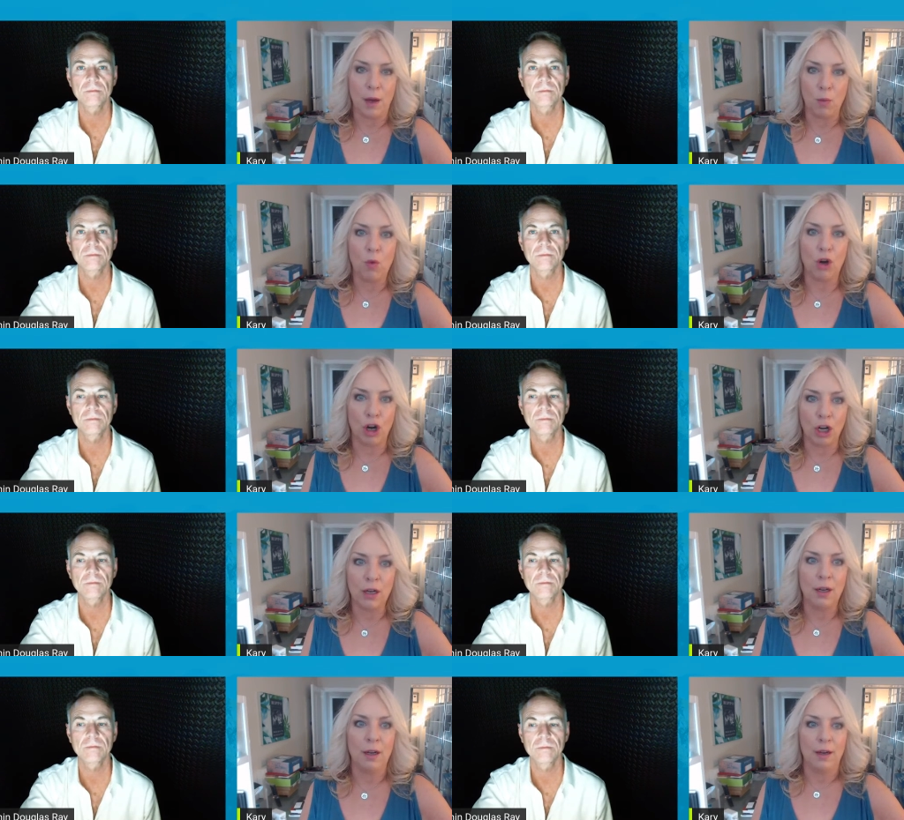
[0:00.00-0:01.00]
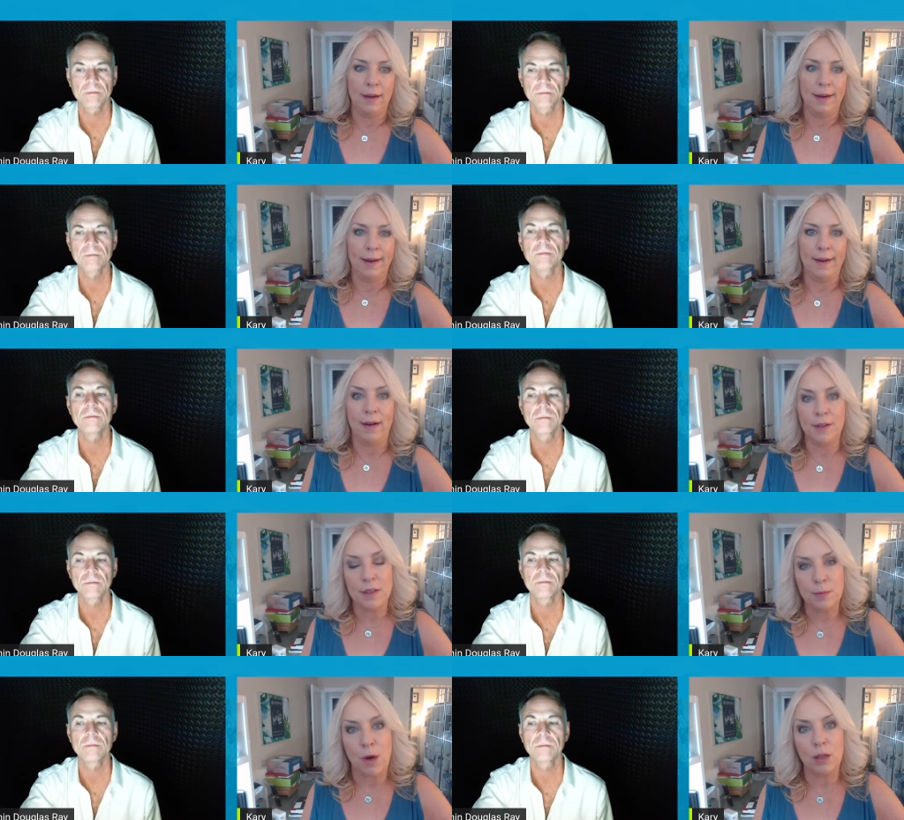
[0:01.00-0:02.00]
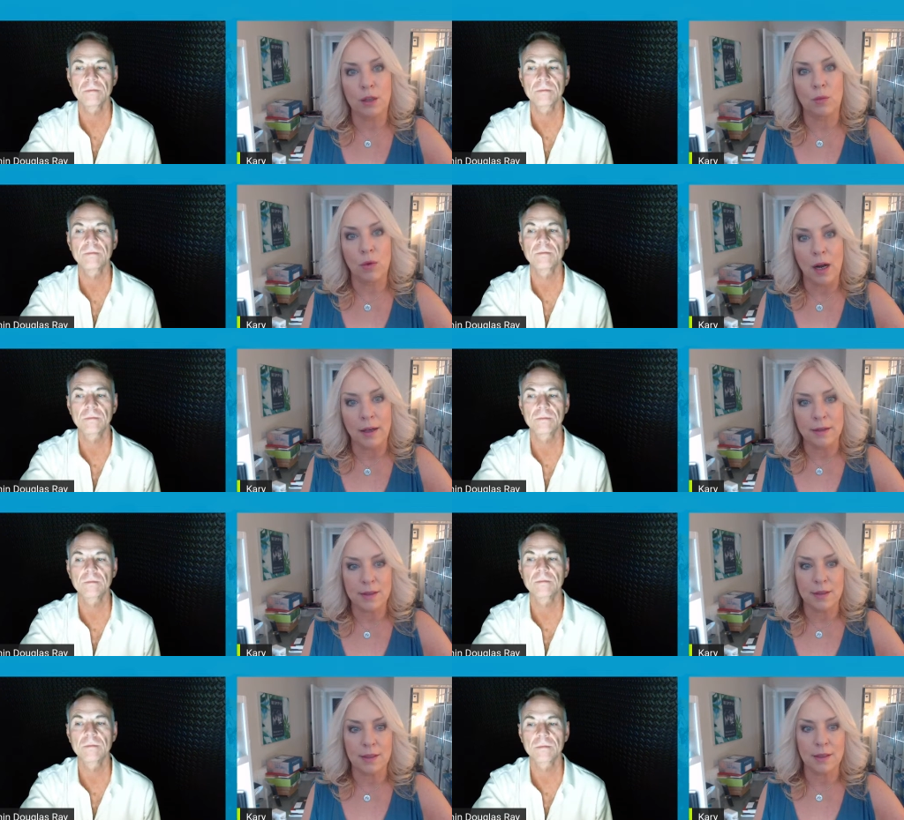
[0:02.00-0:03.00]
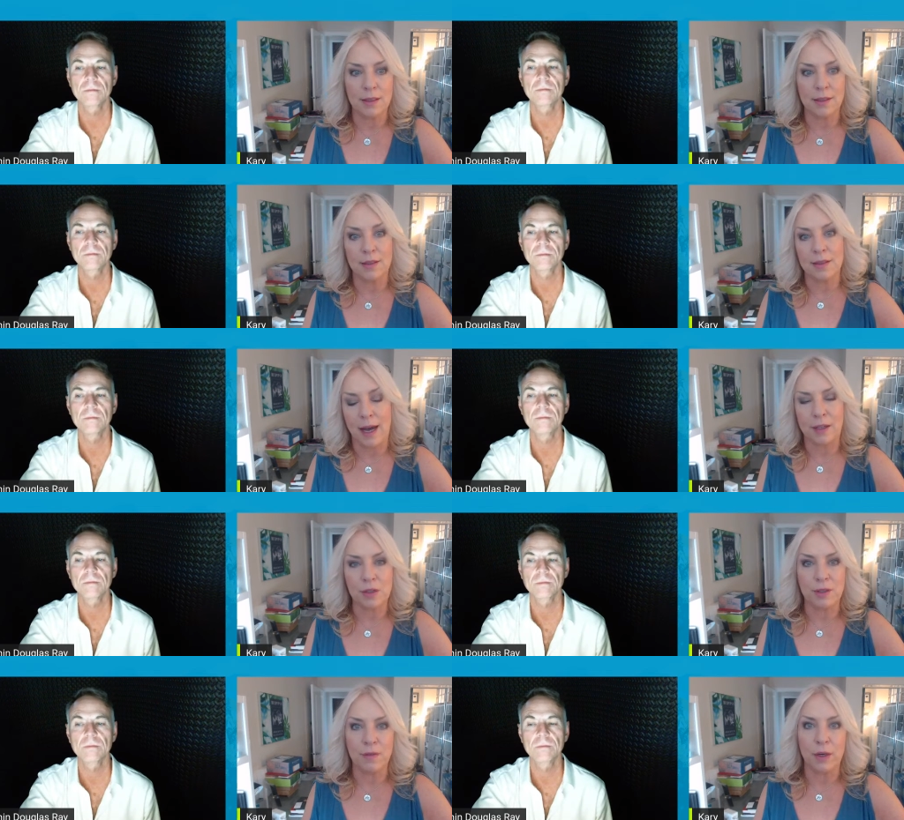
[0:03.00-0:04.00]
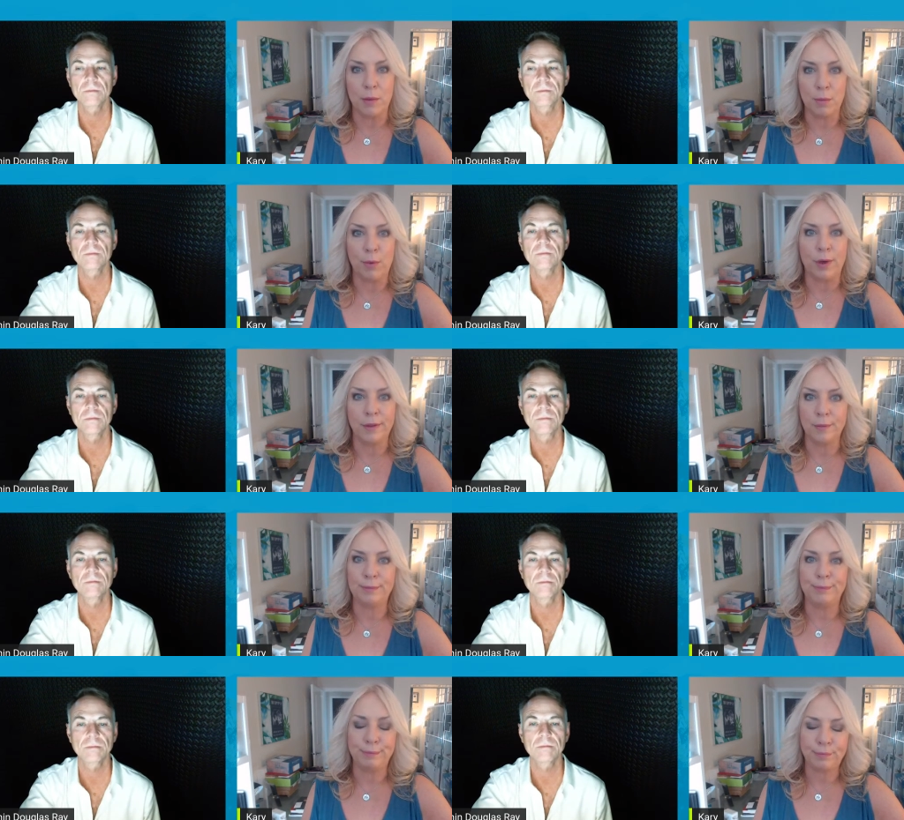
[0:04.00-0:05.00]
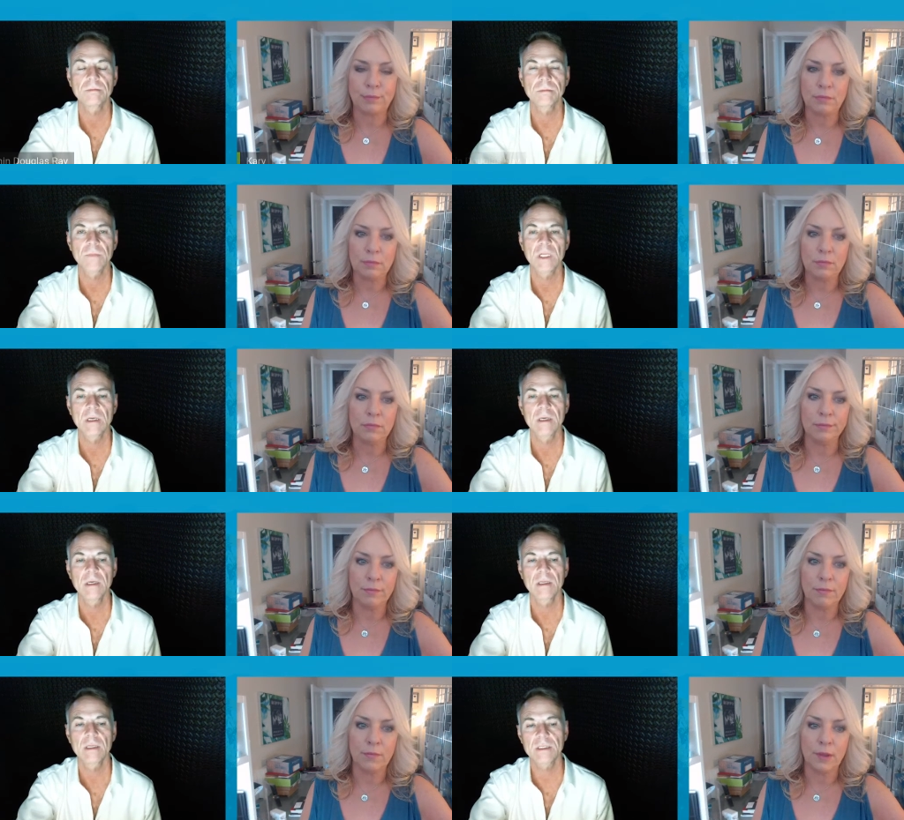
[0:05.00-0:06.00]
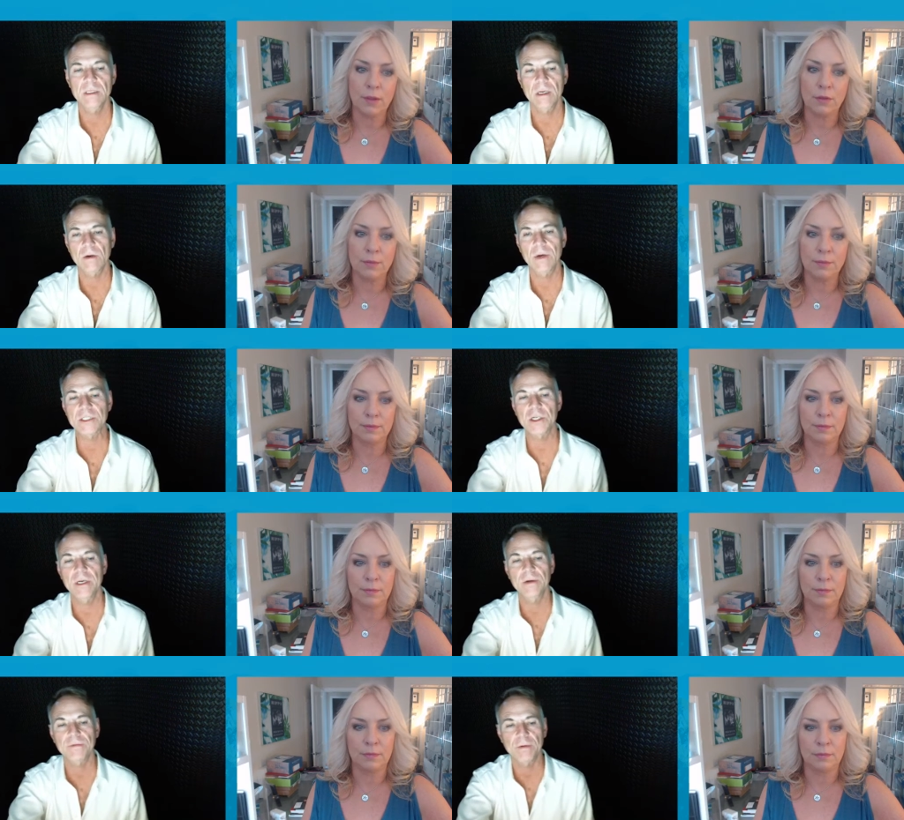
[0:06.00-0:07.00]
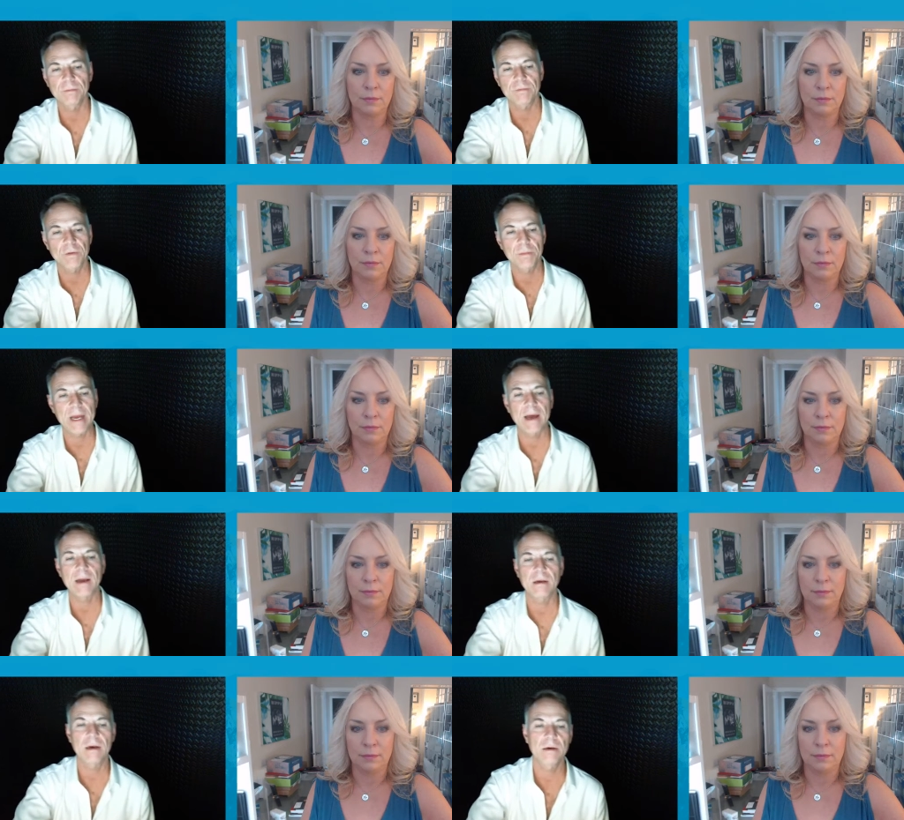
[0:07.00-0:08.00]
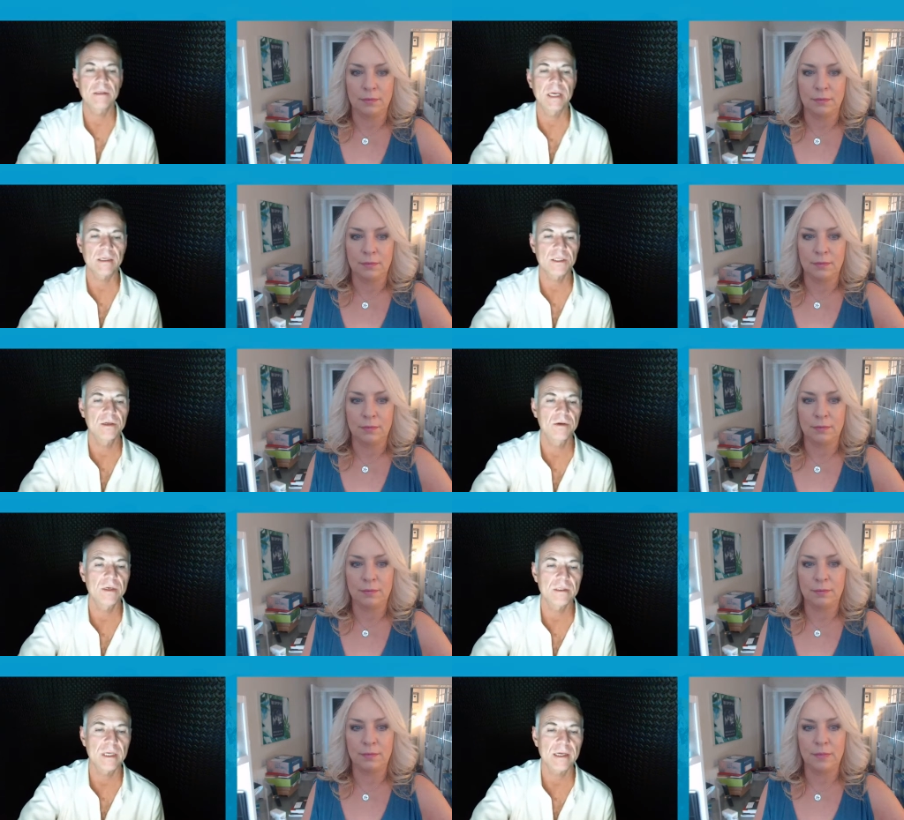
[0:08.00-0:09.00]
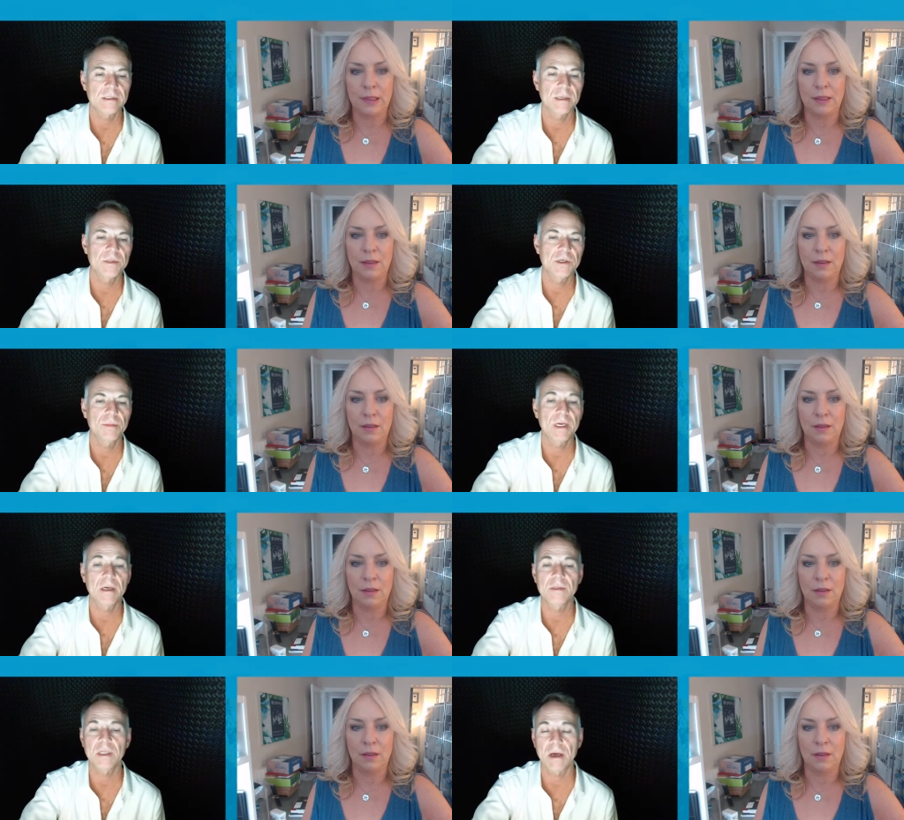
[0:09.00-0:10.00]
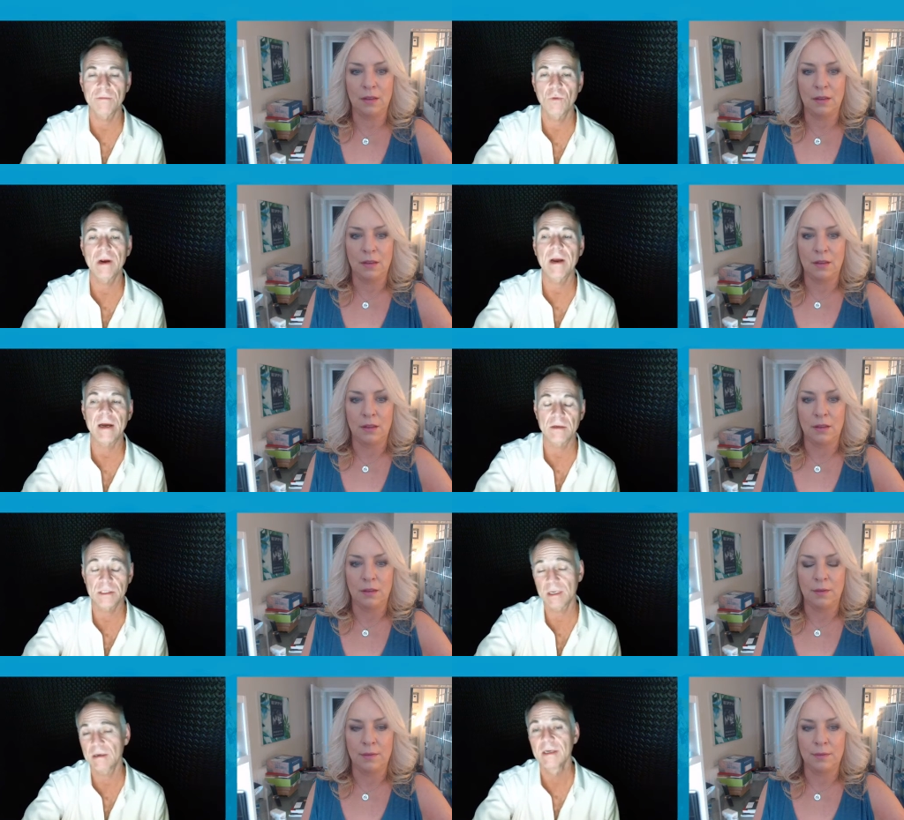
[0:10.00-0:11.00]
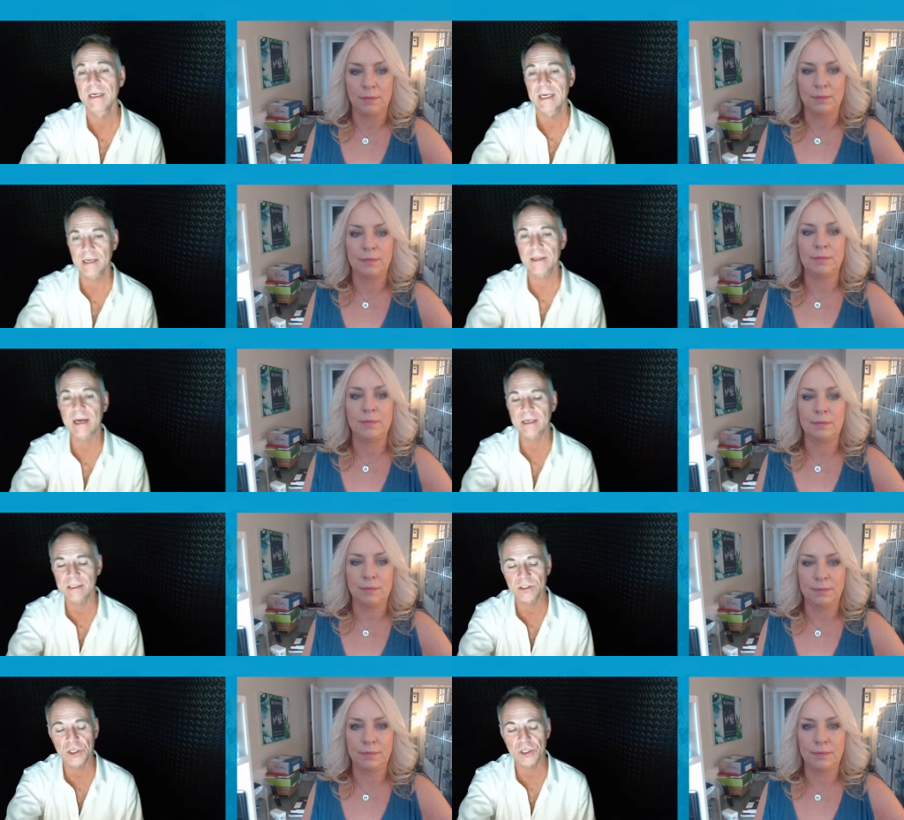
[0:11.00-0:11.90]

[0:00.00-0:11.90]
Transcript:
Speaker 1: work on smaller runs is actually very important.
Speaker 2: There's a question here from Matt. 100,000 units adds up too, becomes a lot of warehousing. And that is a